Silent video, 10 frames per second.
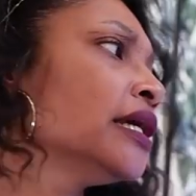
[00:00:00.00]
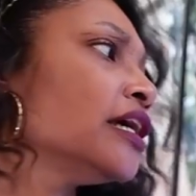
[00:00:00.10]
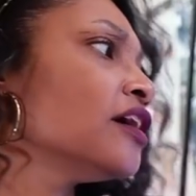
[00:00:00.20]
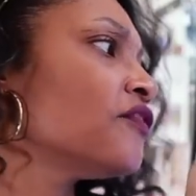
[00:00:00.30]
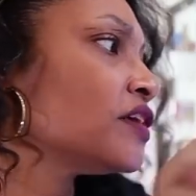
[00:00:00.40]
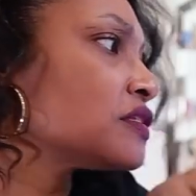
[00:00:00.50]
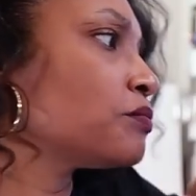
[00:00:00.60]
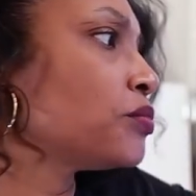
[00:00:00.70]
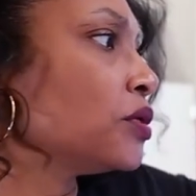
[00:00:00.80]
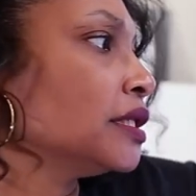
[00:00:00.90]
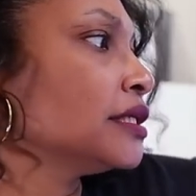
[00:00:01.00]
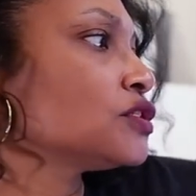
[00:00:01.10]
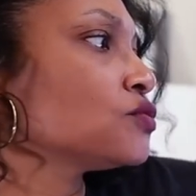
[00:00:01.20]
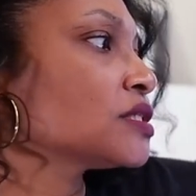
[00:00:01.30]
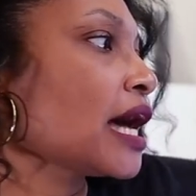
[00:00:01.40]
If it's pulling
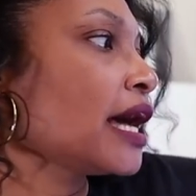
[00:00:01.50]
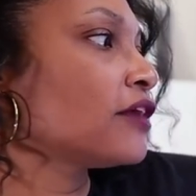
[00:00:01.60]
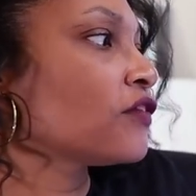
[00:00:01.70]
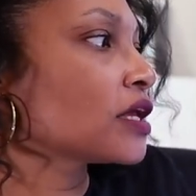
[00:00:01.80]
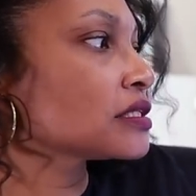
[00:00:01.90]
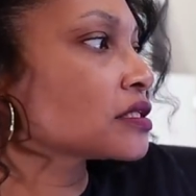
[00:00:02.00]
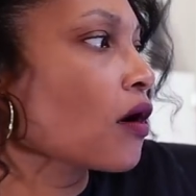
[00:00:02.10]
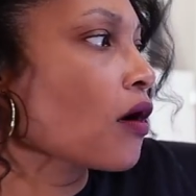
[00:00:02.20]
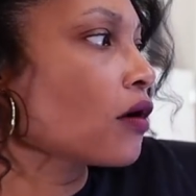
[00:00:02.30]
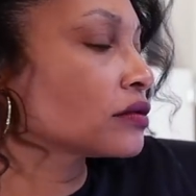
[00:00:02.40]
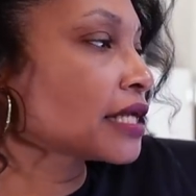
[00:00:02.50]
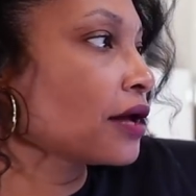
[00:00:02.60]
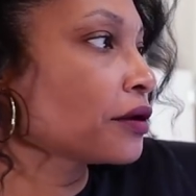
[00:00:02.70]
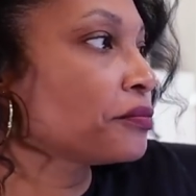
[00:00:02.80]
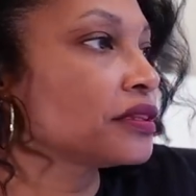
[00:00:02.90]
too tight, if it gets caught
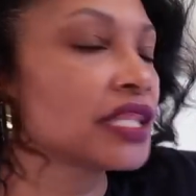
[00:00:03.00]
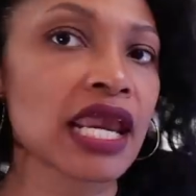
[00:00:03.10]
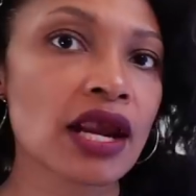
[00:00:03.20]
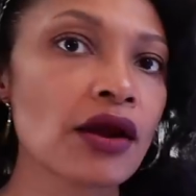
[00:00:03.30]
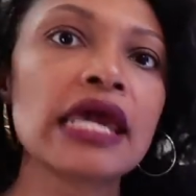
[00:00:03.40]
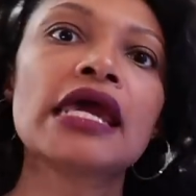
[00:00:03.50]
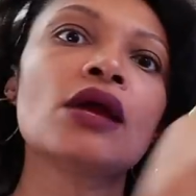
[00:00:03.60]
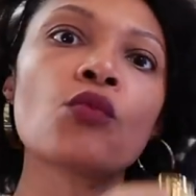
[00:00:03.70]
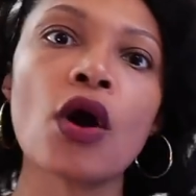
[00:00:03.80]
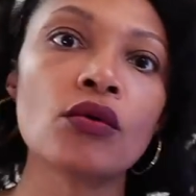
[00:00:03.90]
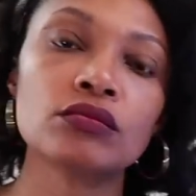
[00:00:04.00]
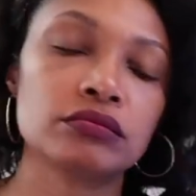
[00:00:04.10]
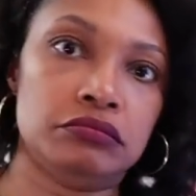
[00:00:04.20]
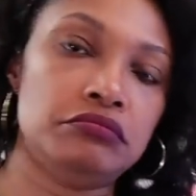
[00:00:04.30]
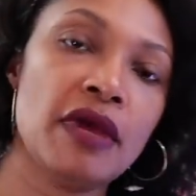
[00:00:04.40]
down up in there, it won't
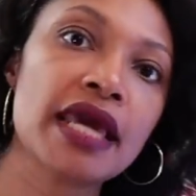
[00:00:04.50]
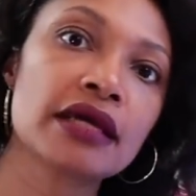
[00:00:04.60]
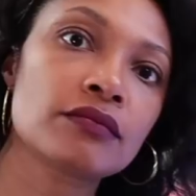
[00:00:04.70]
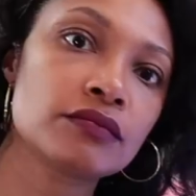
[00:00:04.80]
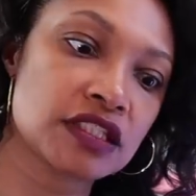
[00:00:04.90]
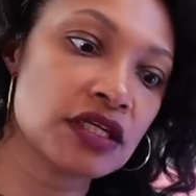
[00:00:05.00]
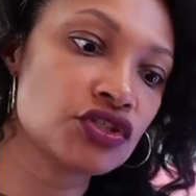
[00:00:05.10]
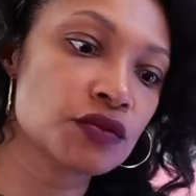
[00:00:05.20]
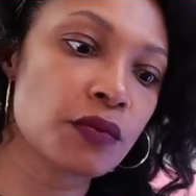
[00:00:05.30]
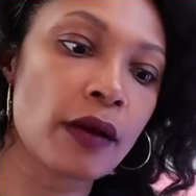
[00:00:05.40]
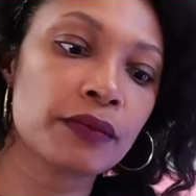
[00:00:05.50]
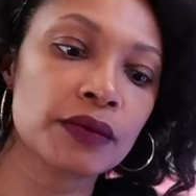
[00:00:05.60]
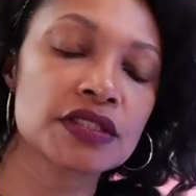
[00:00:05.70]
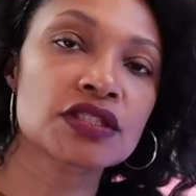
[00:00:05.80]
make stitches properly.